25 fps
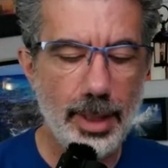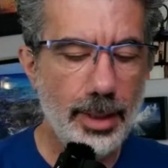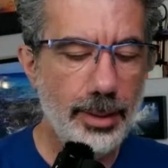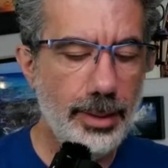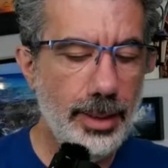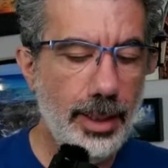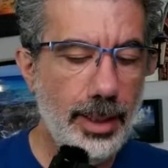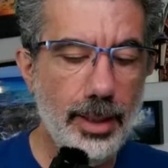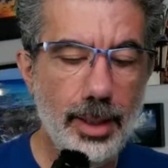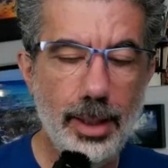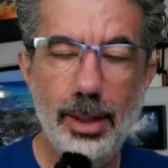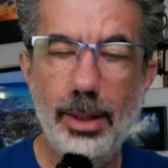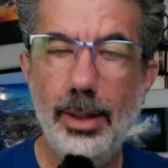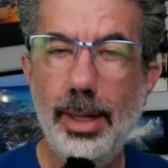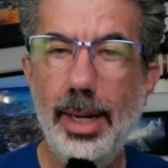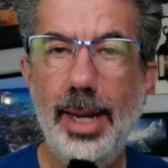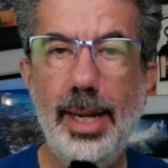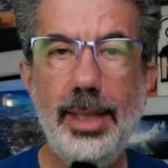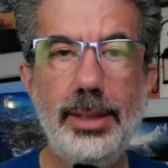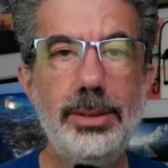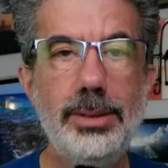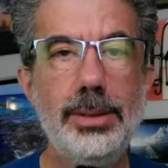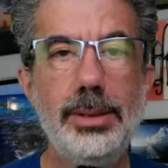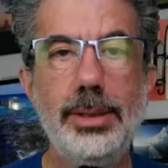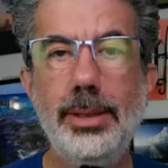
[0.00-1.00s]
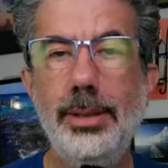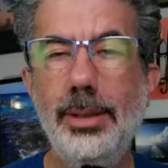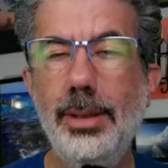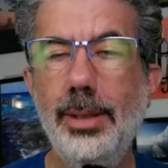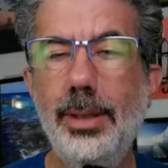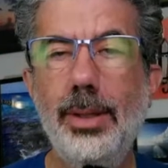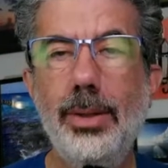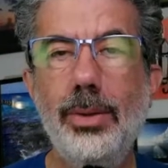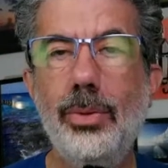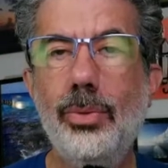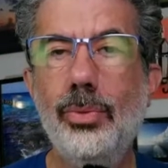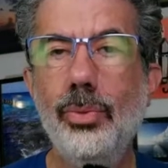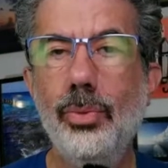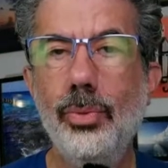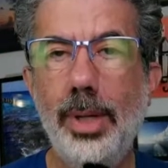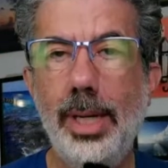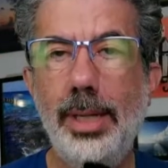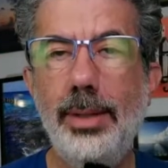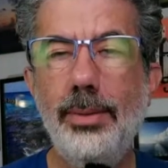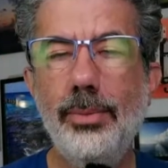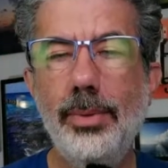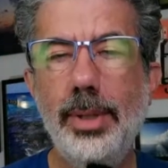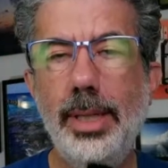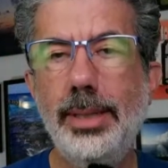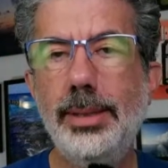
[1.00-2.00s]
They are actually
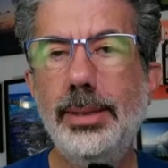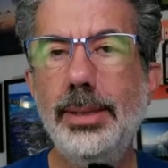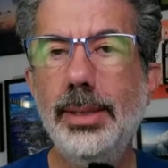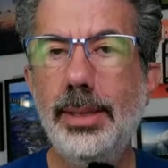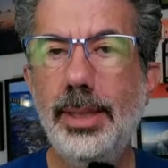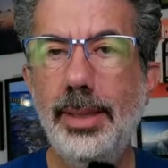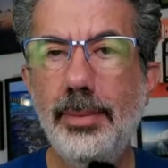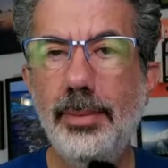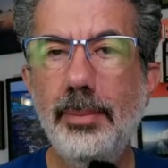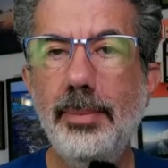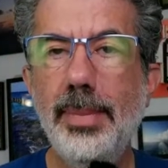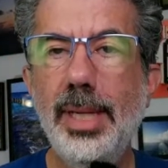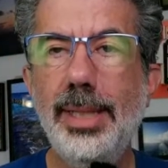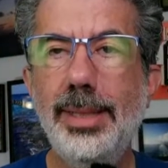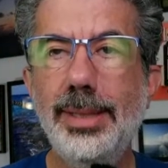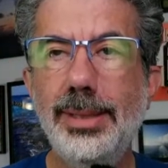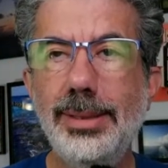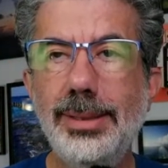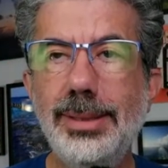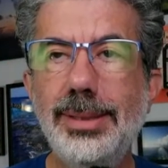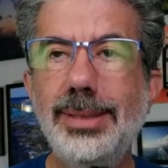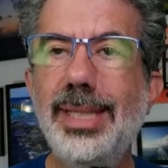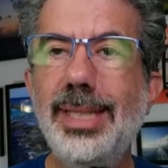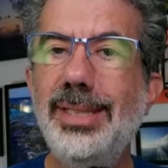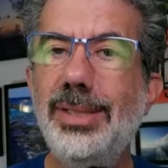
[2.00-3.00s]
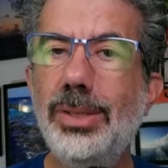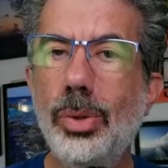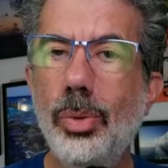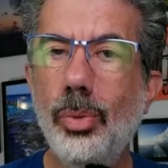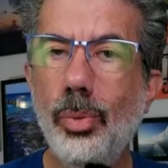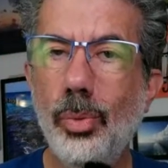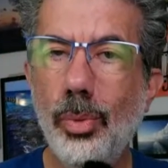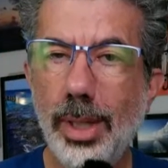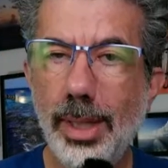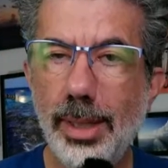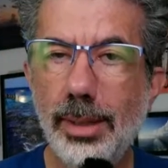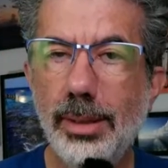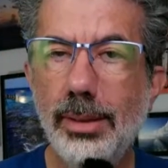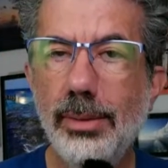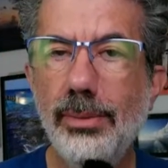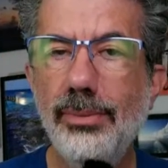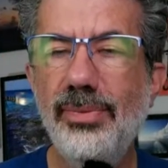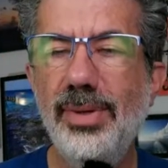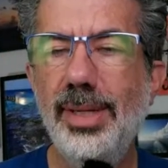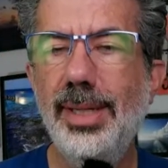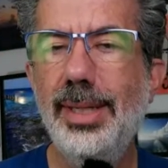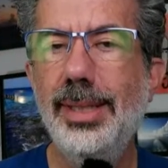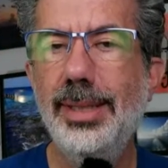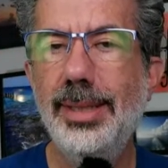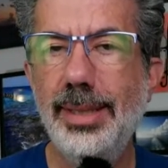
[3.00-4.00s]
great rate. Now, keep in mind, this is a
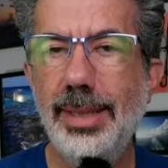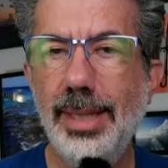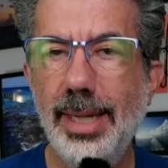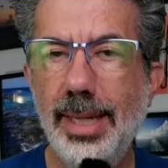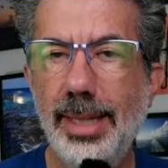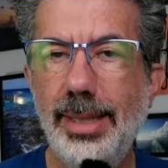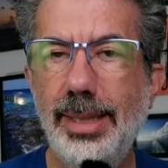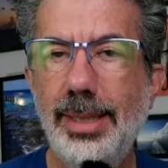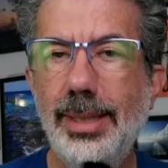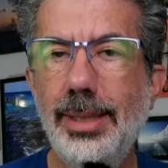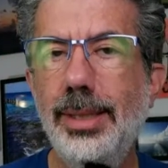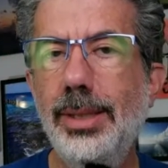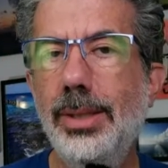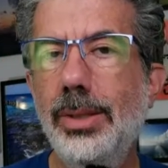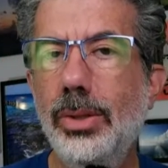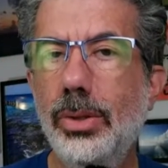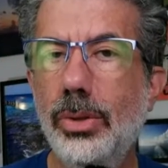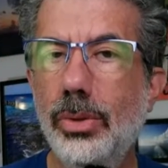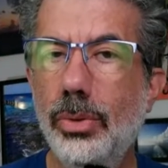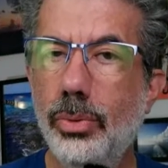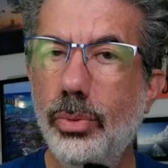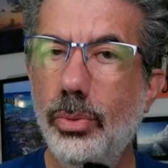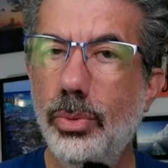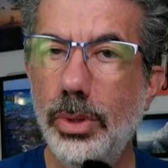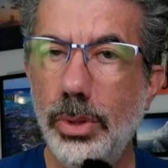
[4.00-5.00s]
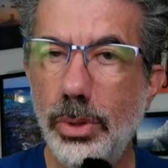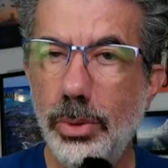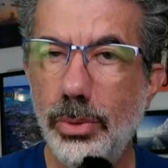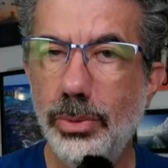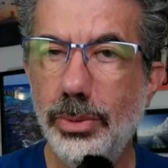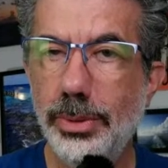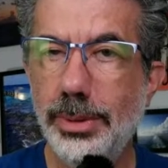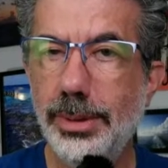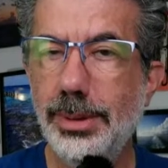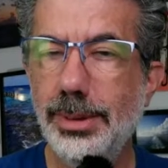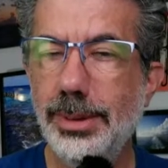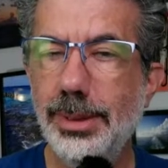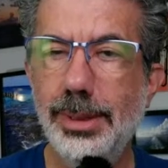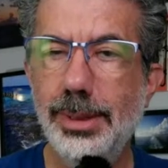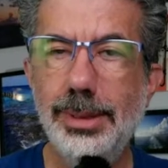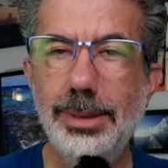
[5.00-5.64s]
12-night cruise.